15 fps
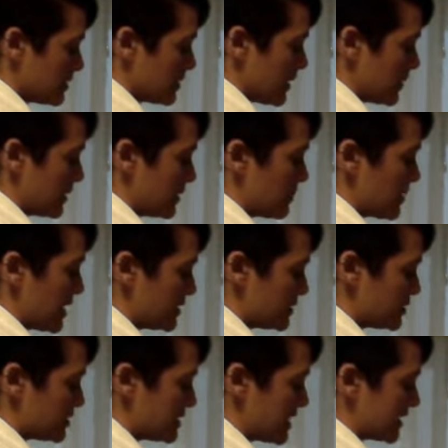I'm going to
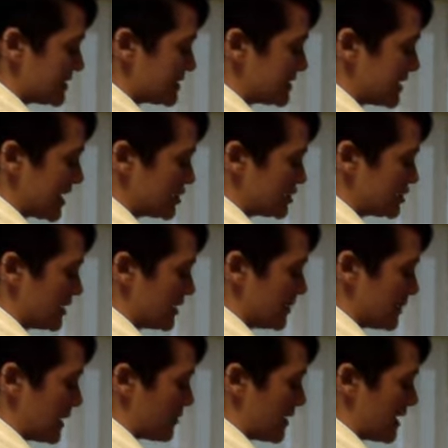pinch that section in
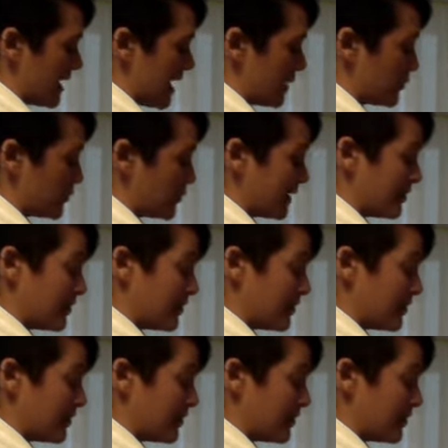my right hand with my